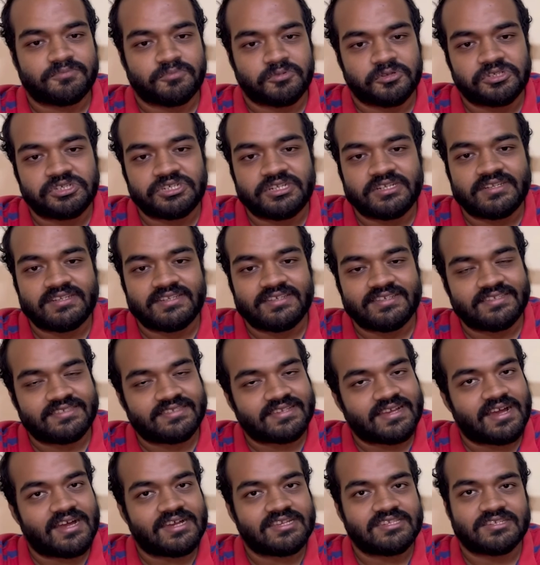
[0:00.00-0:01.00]
portion is
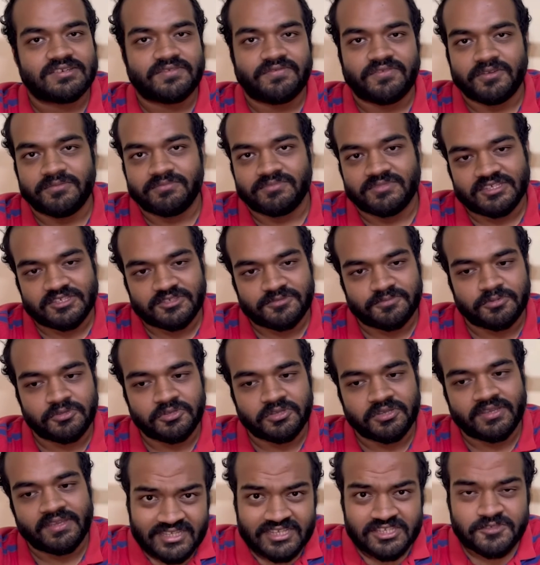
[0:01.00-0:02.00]
asked from this book.
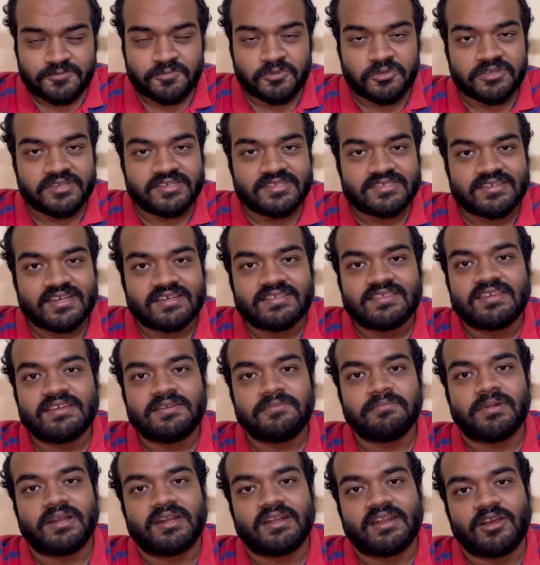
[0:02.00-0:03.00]
This book is
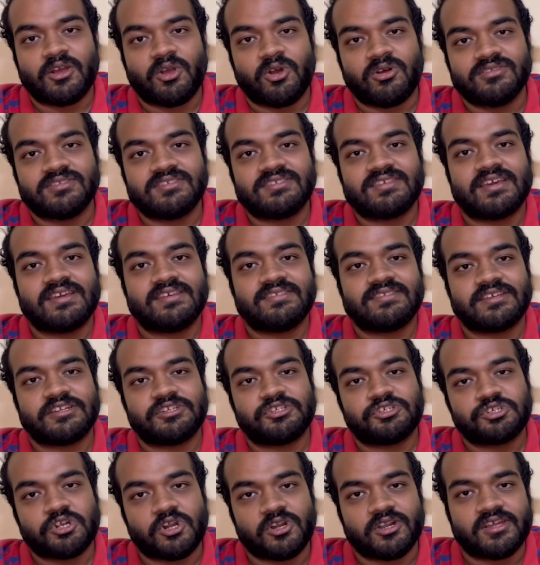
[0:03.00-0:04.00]
nothing but a concise
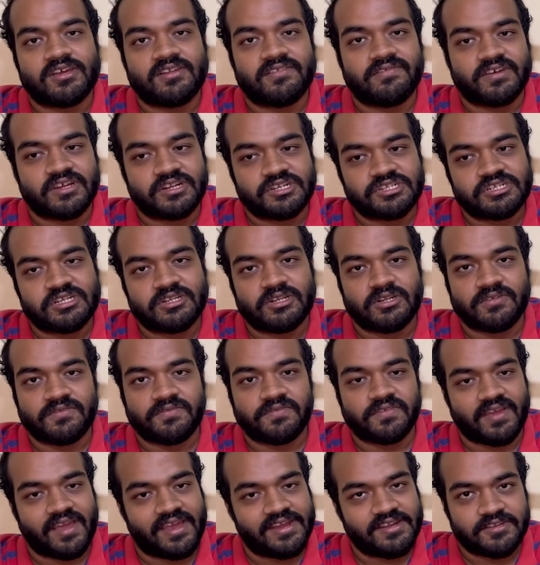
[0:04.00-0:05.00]
and shorter version
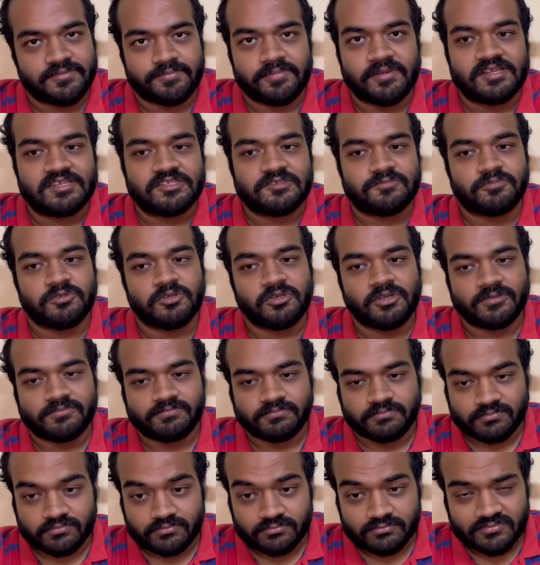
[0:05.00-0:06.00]
of ISSS book.
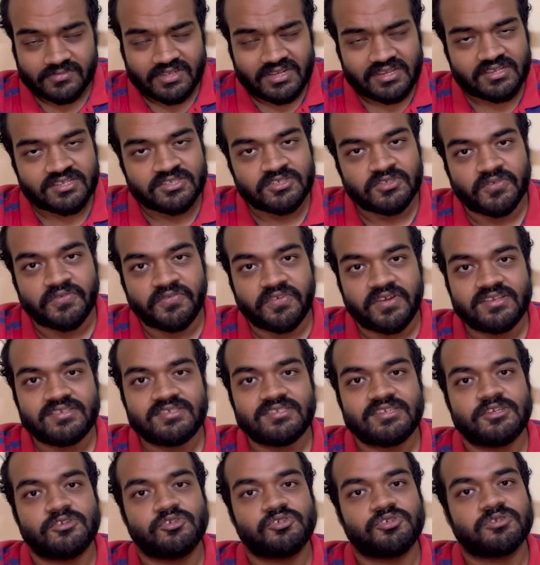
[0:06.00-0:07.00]
So
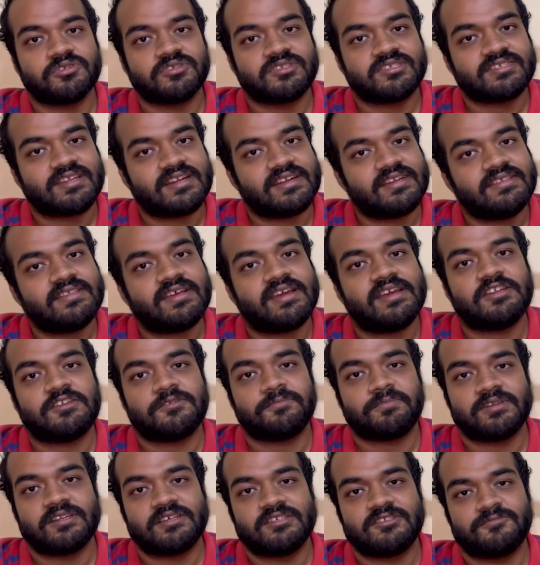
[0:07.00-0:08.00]
first, you should study the
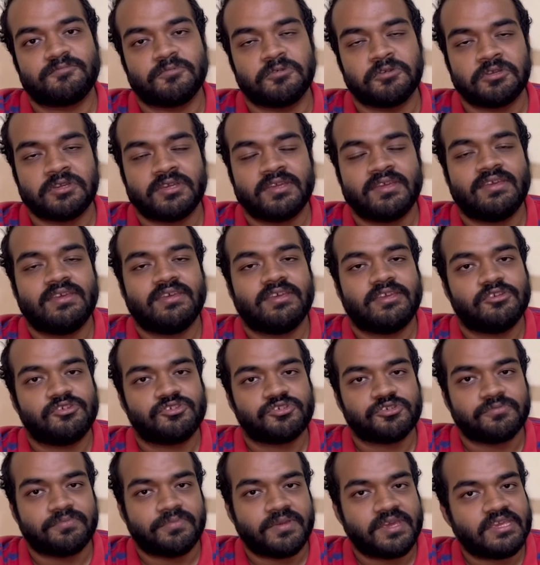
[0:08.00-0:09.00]
ISSS book. You
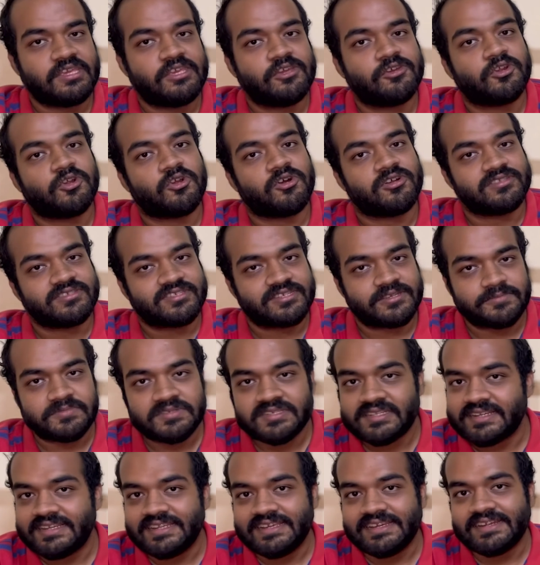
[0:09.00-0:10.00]
should make your
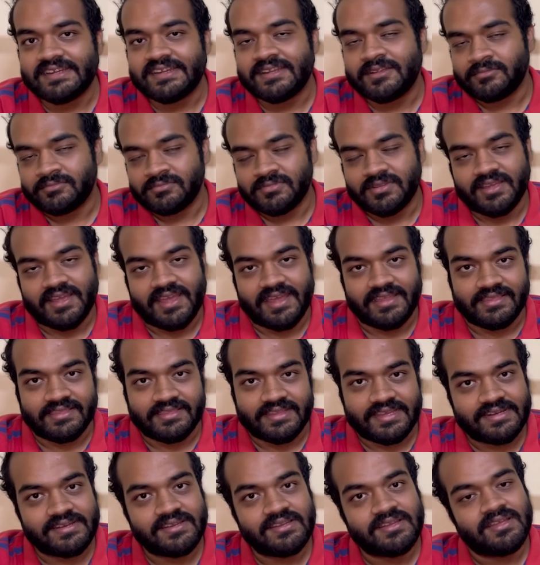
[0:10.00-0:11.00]
concepts clear. And
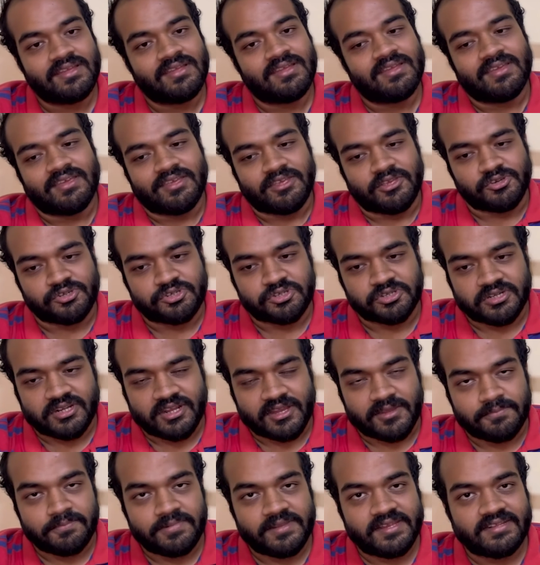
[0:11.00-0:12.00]
then you should
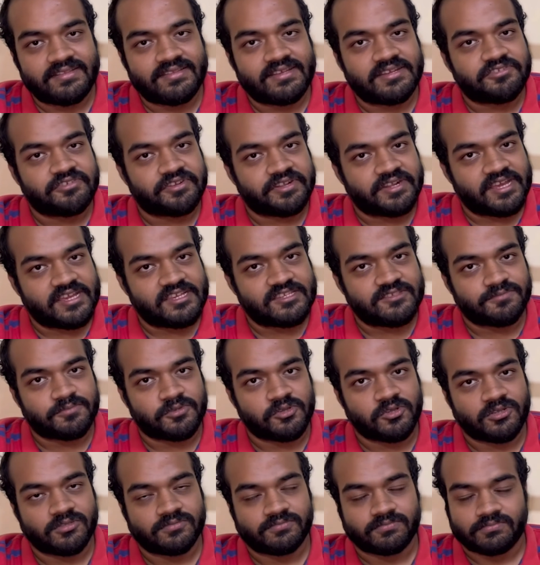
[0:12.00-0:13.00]
complete the treatise
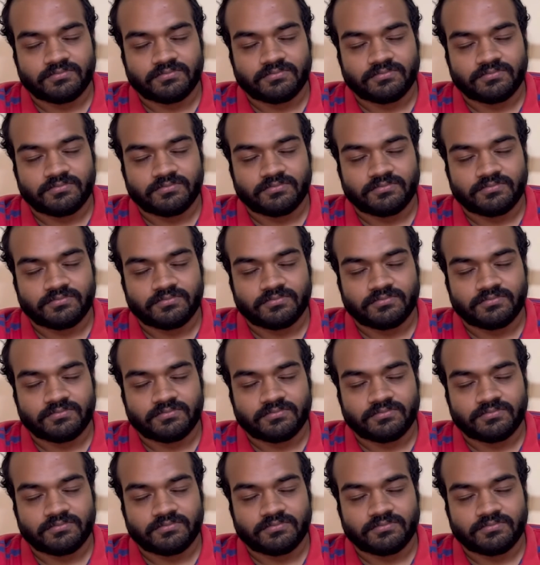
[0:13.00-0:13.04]
book